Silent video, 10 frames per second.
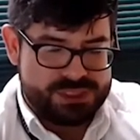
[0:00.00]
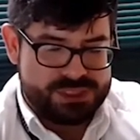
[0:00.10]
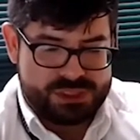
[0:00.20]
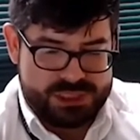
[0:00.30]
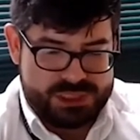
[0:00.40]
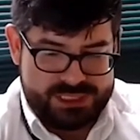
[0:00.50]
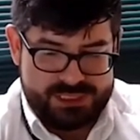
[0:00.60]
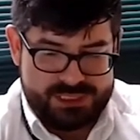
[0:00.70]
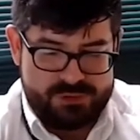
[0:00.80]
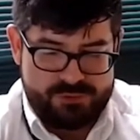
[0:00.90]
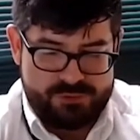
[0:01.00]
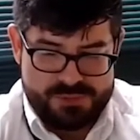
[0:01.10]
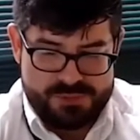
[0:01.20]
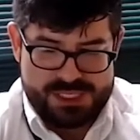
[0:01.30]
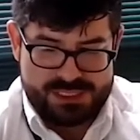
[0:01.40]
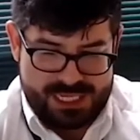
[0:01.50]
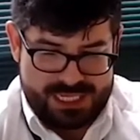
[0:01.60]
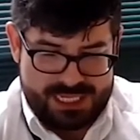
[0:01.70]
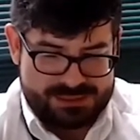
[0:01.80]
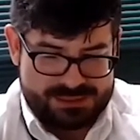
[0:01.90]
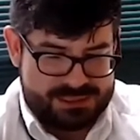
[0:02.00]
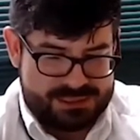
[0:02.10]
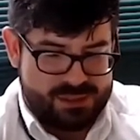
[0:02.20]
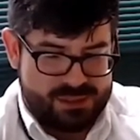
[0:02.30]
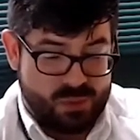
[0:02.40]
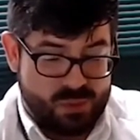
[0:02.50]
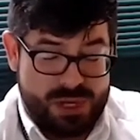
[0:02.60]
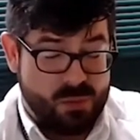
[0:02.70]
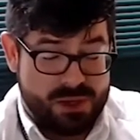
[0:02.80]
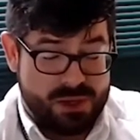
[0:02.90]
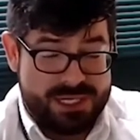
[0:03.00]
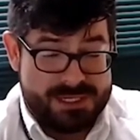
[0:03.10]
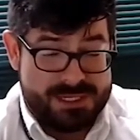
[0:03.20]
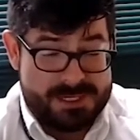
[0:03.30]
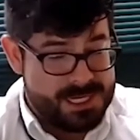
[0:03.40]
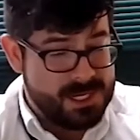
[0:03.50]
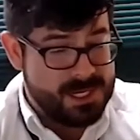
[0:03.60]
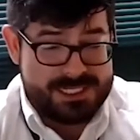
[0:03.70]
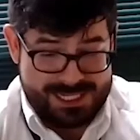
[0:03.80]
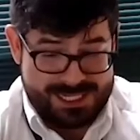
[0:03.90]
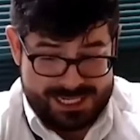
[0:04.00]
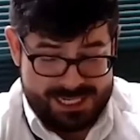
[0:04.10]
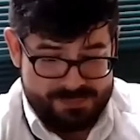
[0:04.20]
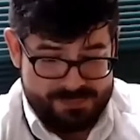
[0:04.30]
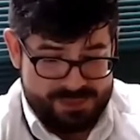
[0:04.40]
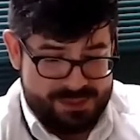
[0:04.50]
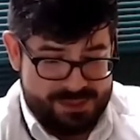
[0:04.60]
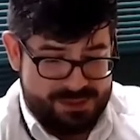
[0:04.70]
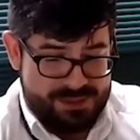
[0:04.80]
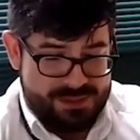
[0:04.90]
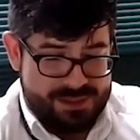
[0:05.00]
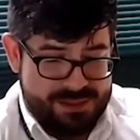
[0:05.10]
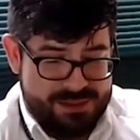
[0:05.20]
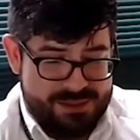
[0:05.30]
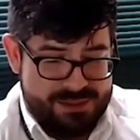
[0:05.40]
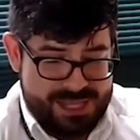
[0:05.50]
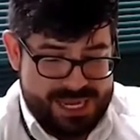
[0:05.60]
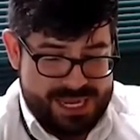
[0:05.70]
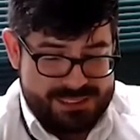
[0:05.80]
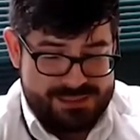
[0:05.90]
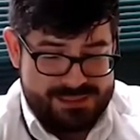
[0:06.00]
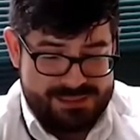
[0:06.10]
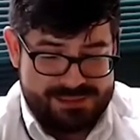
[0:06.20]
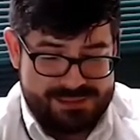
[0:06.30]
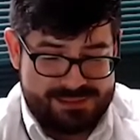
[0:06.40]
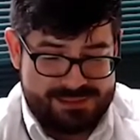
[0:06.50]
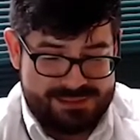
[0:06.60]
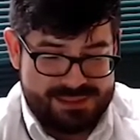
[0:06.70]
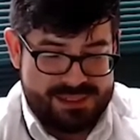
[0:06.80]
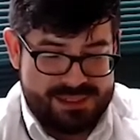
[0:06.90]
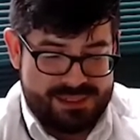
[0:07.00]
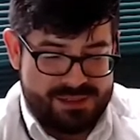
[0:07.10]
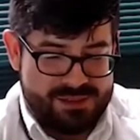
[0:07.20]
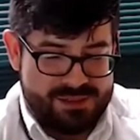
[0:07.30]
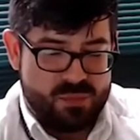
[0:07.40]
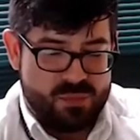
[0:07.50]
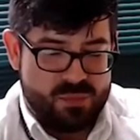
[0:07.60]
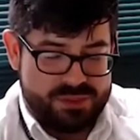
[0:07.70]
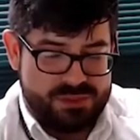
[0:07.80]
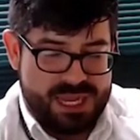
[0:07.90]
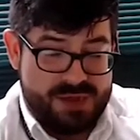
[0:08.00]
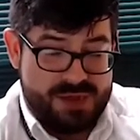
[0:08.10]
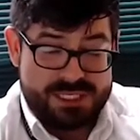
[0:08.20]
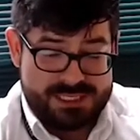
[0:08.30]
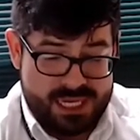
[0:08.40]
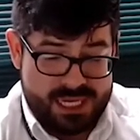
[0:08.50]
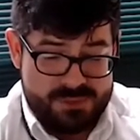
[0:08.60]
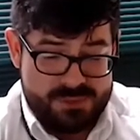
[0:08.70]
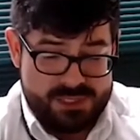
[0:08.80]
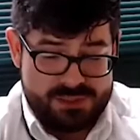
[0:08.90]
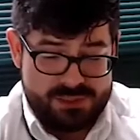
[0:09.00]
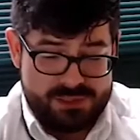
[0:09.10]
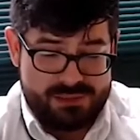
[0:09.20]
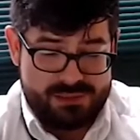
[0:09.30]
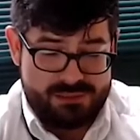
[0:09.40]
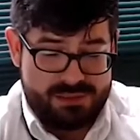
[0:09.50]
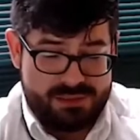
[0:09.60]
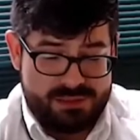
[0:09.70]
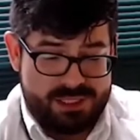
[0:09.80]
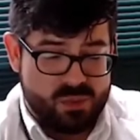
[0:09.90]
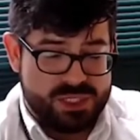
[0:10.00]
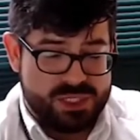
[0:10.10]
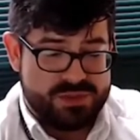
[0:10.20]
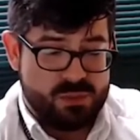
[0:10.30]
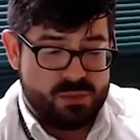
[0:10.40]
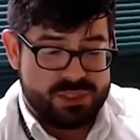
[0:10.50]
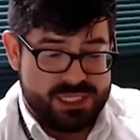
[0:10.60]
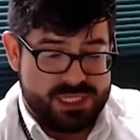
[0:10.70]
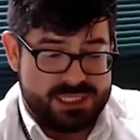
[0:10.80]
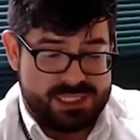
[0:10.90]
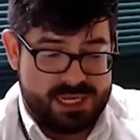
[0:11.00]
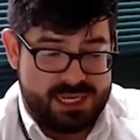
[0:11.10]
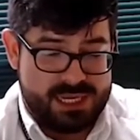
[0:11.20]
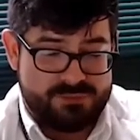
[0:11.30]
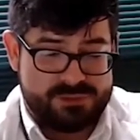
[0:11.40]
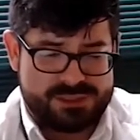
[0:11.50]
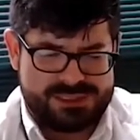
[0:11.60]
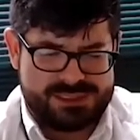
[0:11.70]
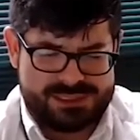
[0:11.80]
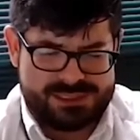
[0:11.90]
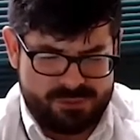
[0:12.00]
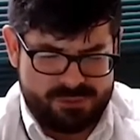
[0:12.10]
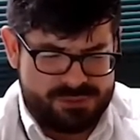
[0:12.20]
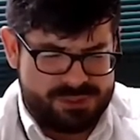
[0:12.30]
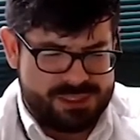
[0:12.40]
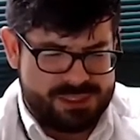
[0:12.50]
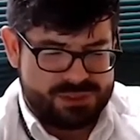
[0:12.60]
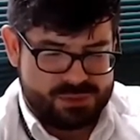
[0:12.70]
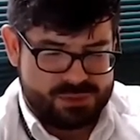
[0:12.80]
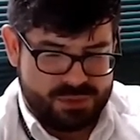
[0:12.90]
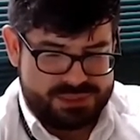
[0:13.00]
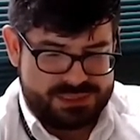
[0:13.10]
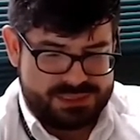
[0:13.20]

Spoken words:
G informs the class while wearing a neon tie that they will have an assignment in which they will need to have several sources,